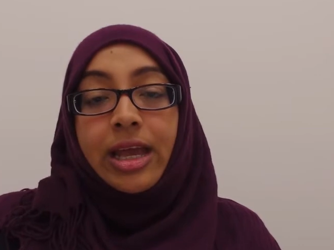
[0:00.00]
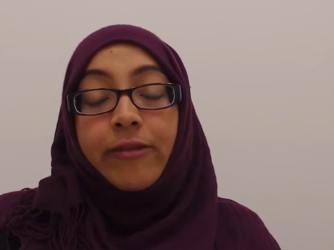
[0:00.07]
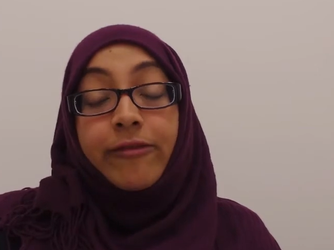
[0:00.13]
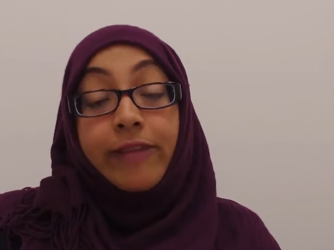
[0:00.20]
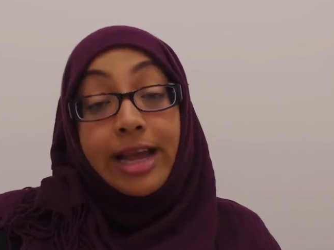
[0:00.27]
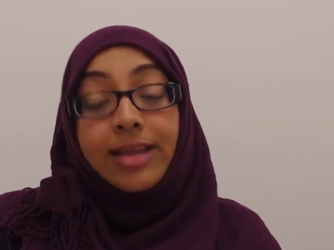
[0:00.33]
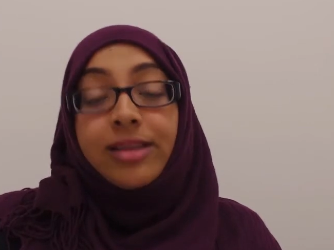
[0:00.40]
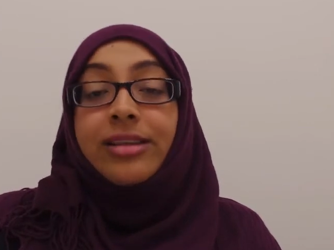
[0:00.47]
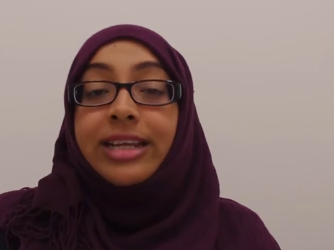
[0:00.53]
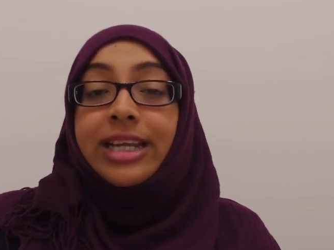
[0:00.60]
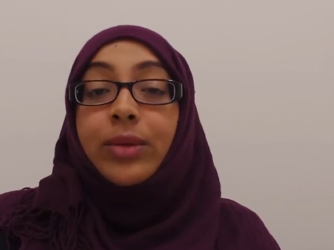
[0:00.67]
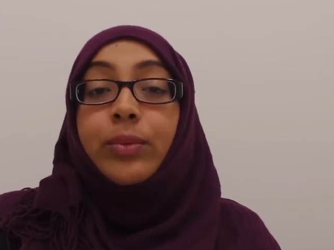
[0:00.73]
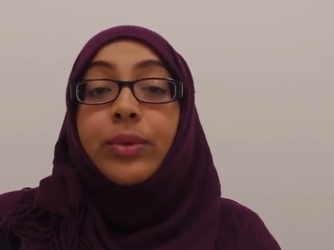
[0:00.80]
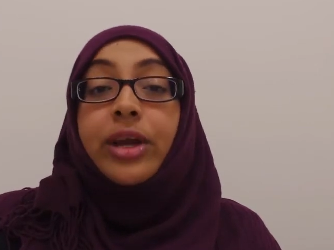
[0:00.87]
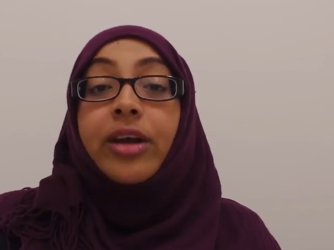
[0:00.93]
Finally,
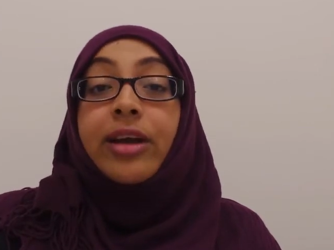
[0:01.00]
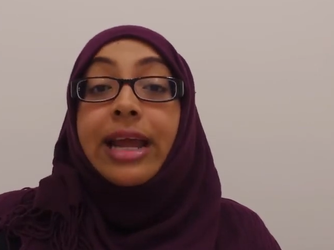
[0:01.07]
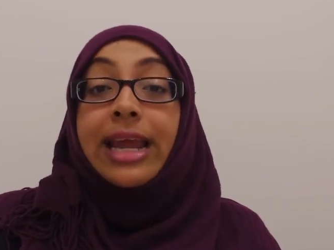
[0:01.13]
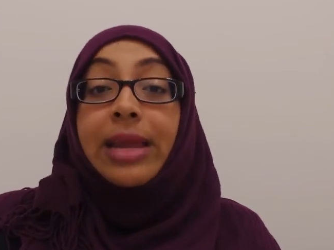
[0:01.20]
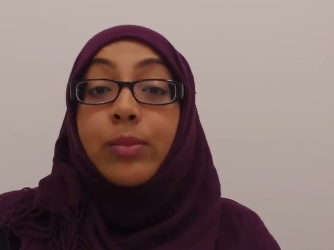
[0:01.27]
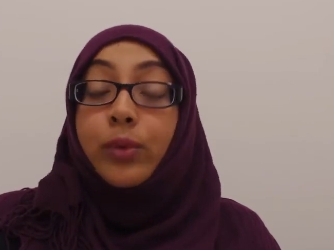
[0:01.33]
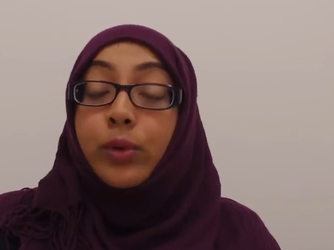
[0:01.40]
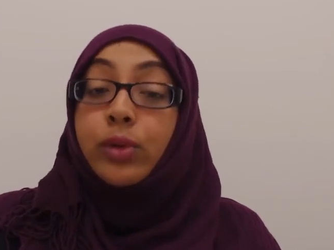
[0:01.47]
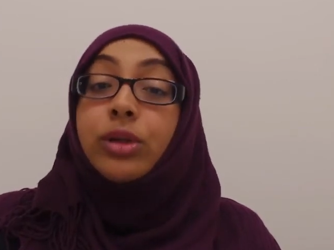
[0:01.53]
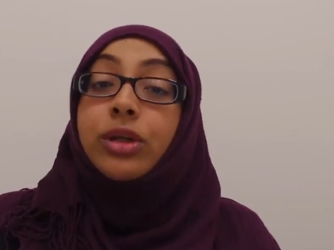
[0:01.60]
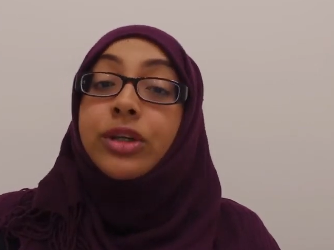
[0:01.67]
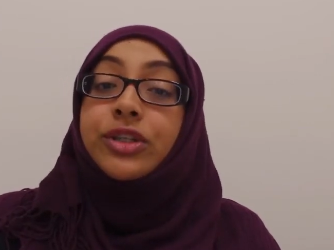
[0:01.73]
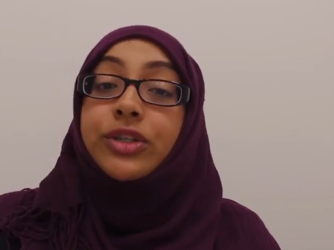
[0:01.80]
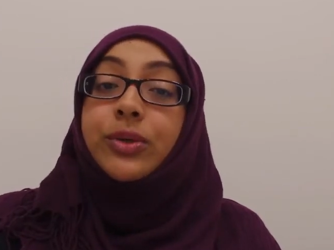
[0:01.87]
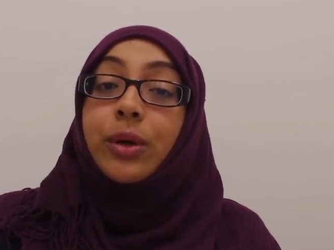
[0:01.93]
we are
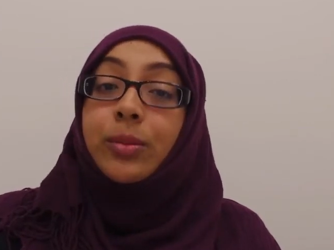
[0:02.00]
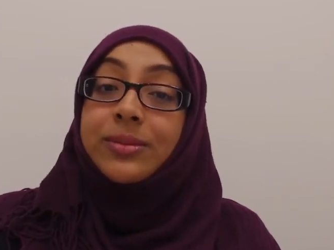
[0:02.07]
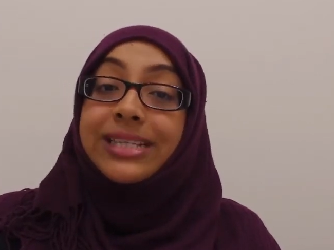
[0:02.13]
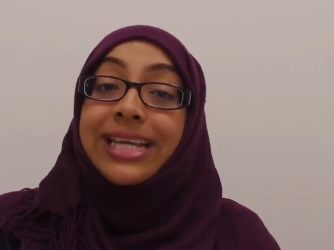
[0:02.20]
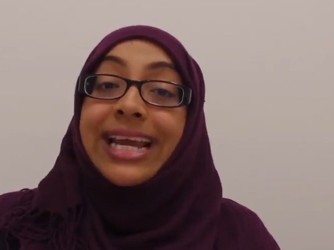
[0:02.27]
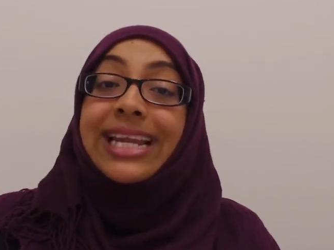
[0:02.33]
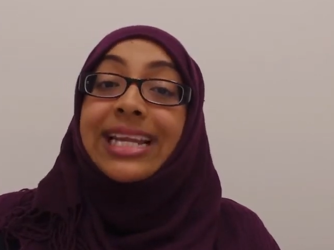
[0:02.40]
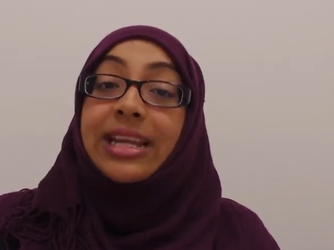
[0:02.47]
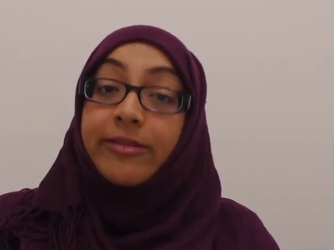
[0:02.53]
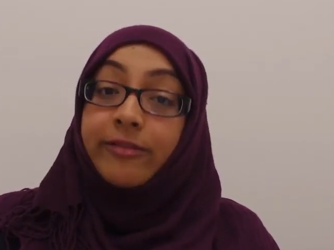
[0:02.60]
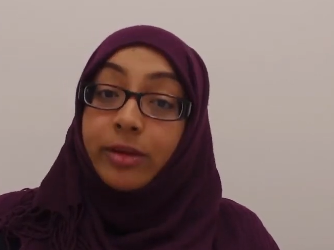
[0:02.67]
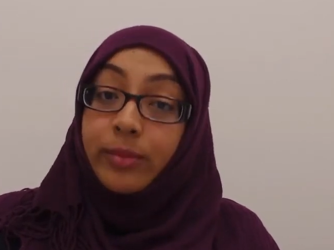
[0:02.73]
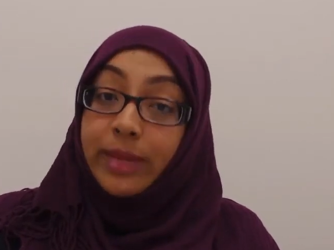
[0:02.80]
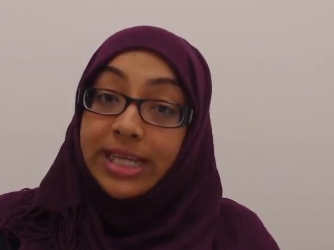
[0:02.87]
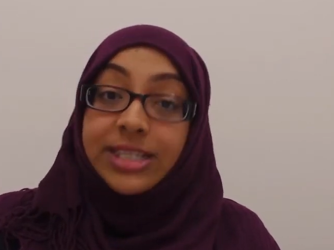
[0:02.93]
able to obtain
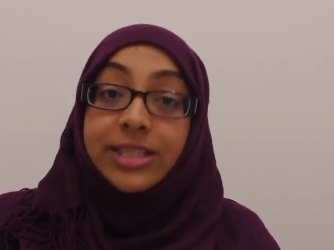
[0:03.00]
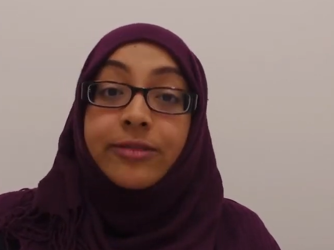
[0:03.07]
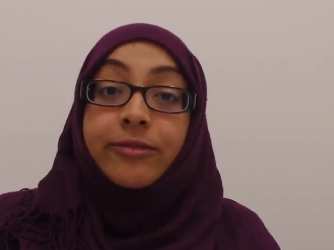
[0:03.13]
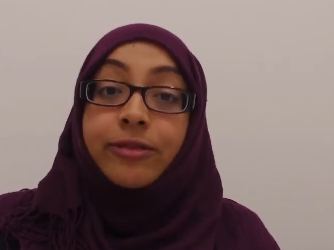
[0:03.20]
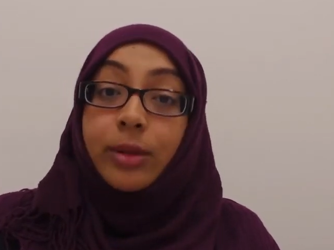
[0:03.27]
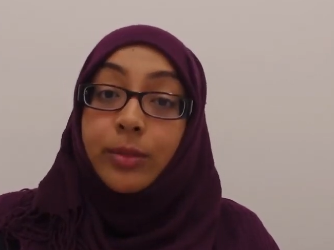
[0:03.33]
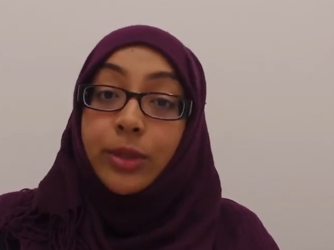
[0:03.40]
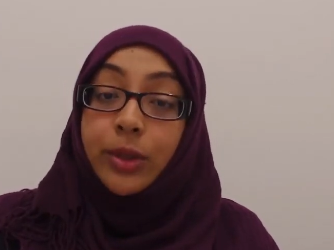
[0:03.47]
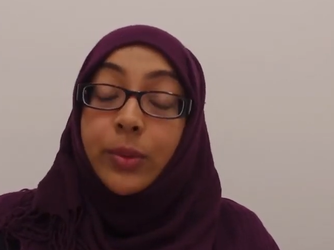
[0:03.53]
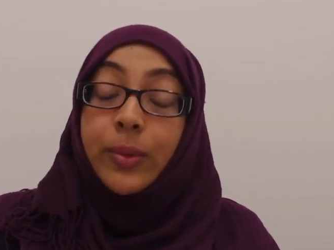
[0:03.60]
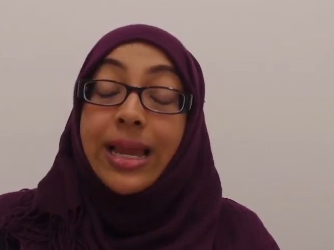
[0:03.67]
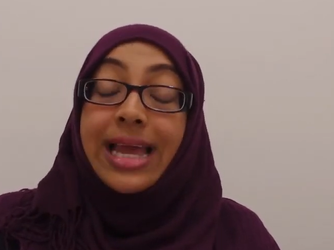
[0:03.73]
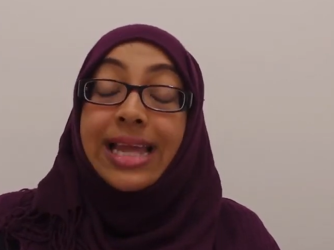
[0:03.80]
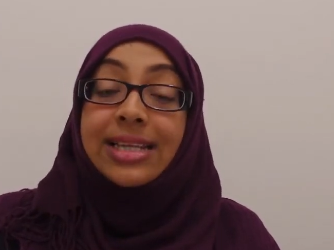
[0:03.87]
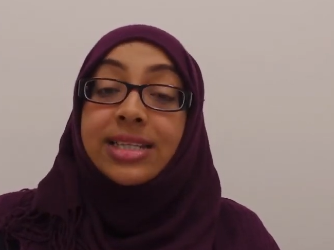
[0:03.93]
information from you
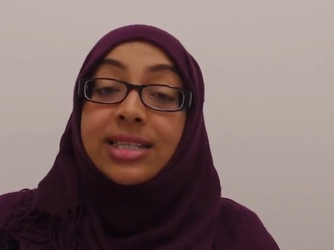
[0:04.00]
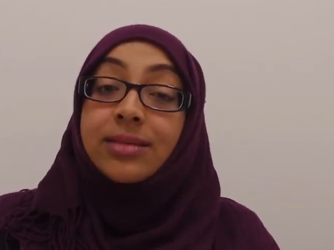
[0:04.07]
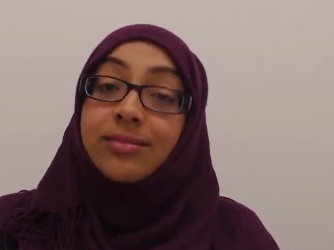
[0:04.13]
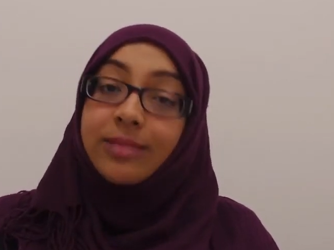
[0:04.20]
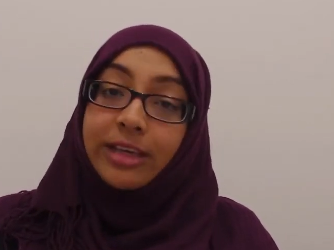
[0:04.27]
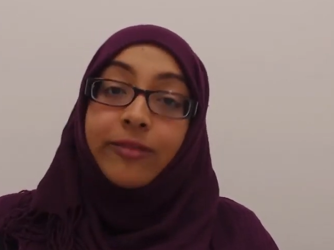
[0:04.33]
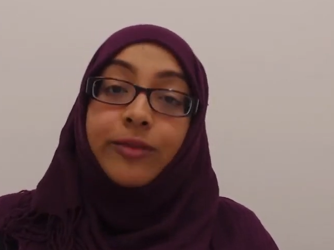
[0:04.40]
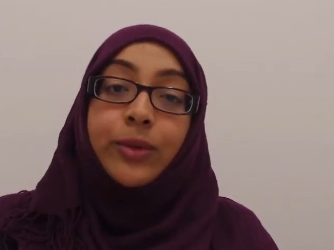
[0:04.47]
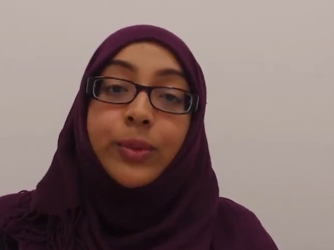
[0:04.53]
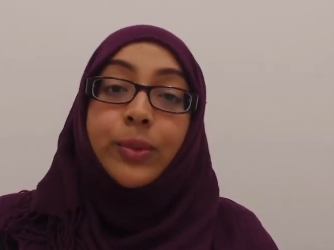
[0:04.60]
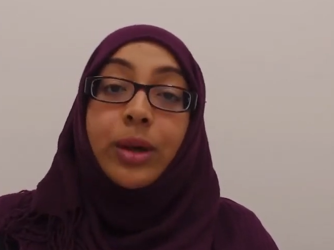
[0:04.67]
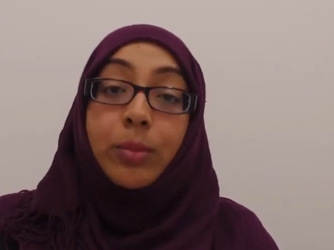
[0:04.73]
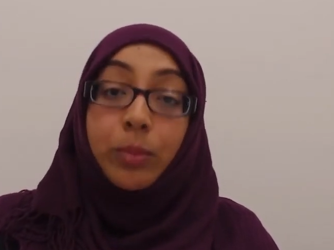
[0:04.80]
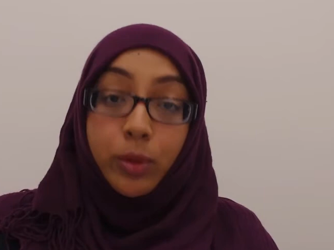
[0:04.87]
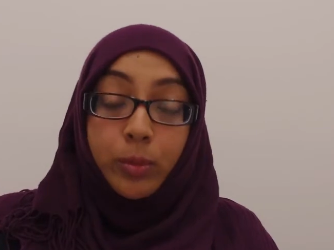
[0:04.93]
and give you
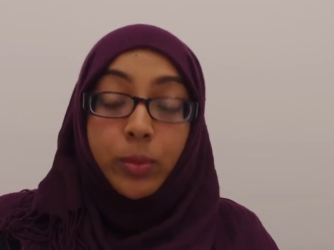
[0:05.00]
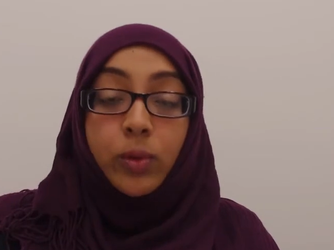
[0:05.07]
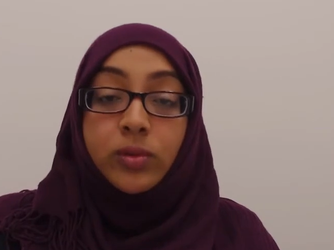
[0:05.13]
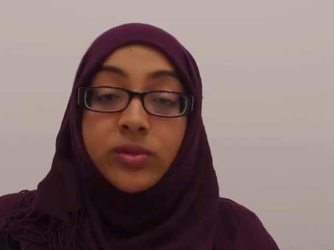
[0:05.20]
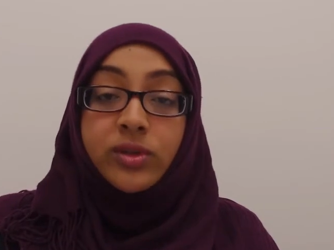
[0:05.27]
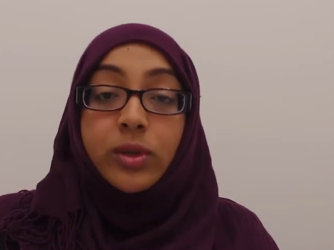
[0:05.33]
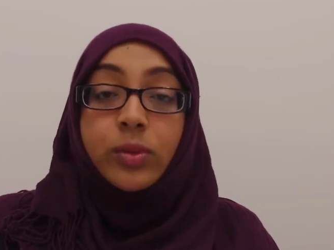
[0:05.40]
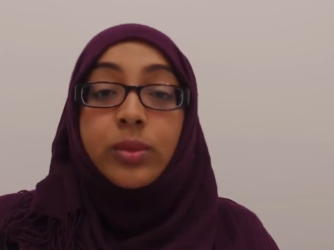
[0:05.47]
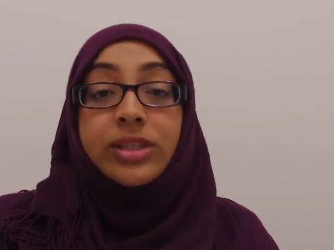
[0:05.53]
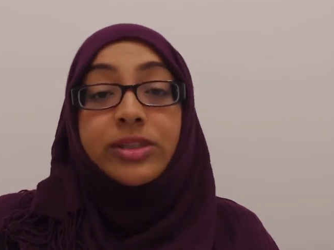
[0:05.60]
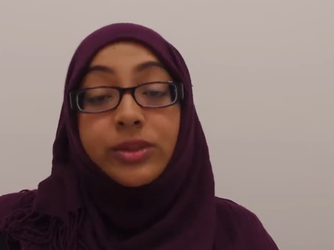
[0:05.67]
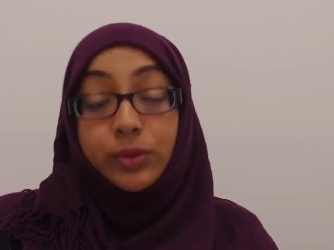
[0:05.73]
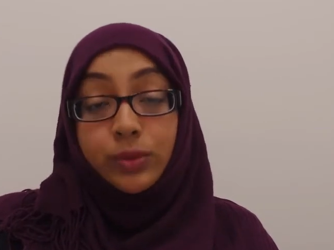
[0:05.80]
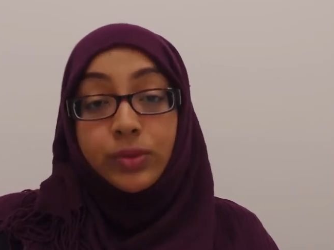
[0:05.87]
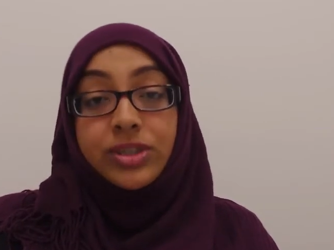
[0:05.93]
a proposal
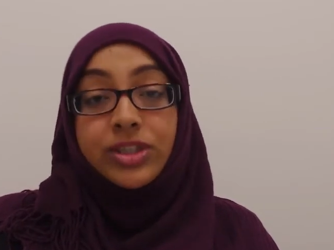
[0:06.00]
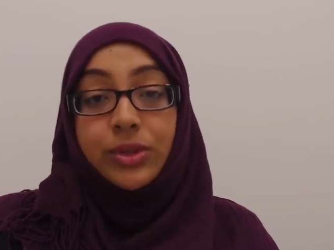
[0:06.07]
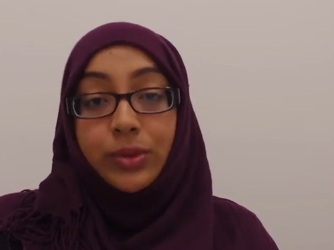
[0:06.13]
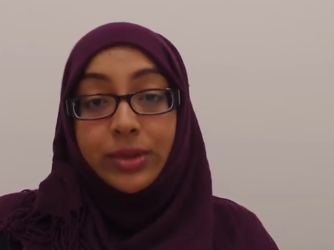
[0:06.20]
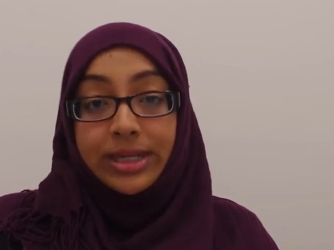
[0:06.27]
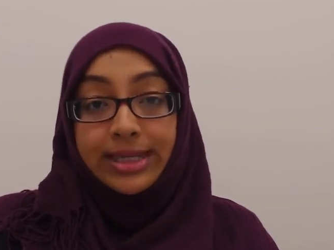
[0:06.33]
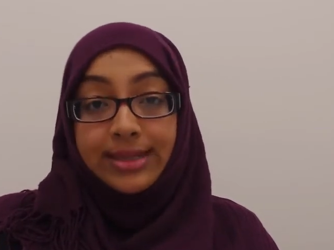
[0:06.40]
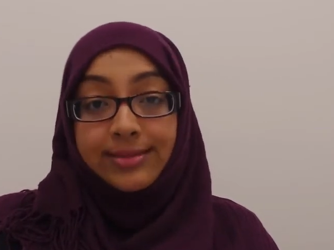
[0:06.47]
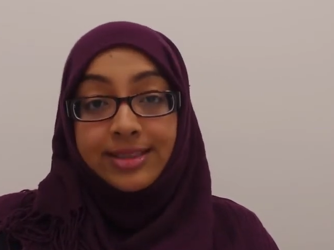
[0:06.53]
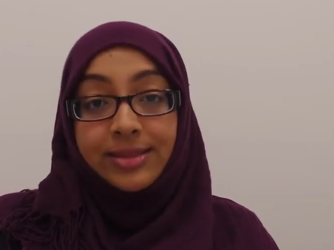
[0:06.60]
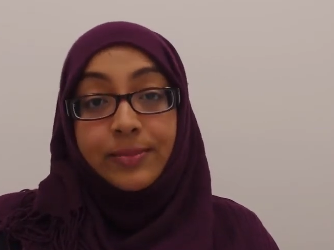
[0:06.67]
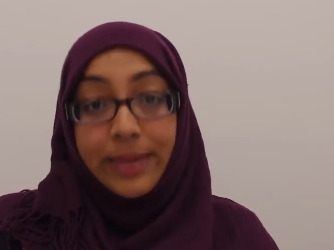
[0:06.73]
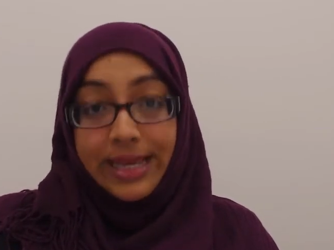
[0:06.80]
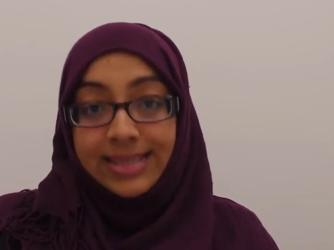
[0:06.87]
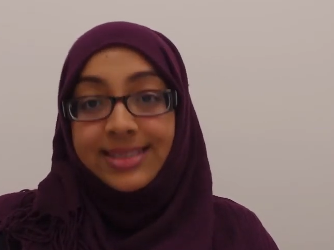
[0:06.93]
which suits your needs
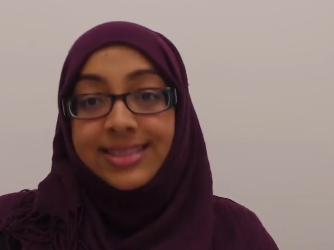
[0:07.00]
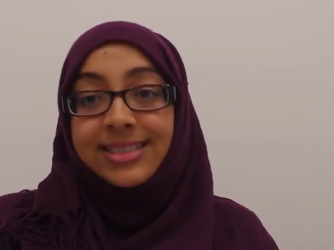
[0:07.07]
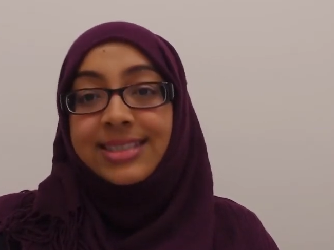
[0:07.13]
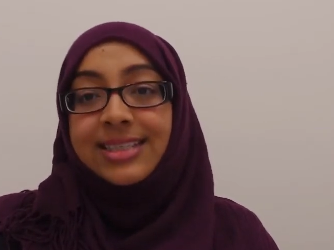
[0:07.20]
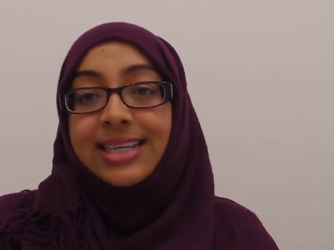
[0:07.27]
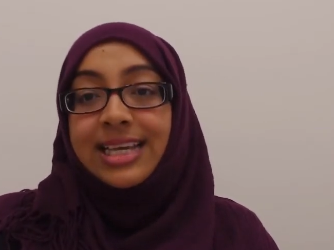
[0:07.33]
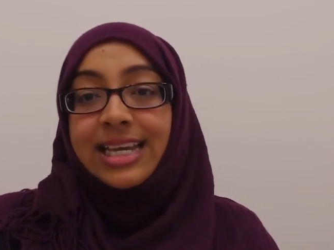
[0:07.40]
best.